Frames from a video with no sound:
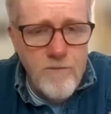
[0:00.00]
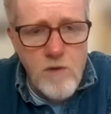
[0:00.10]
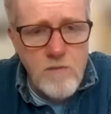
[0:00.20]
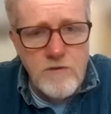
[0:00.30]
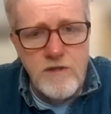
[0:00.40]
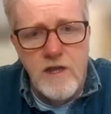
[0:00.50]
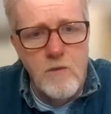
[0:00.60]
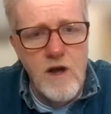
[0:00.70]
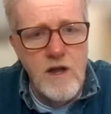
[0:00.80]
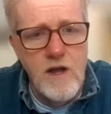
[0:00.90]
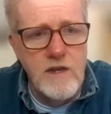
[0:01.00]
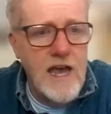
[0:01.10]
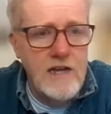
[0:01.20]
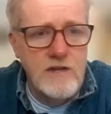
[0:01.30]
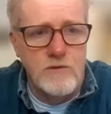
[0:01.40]
formal do they
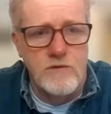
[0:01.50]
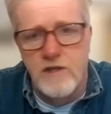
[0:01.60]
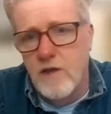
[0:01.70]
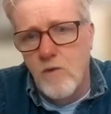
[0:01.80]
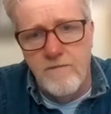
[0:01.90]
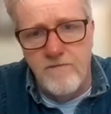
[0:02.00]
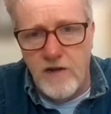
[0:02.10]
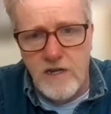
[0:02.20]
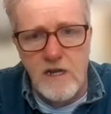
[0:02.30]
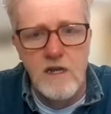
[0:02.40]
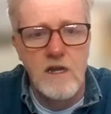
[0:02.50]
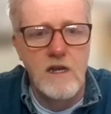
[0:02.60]
want casual do they want funny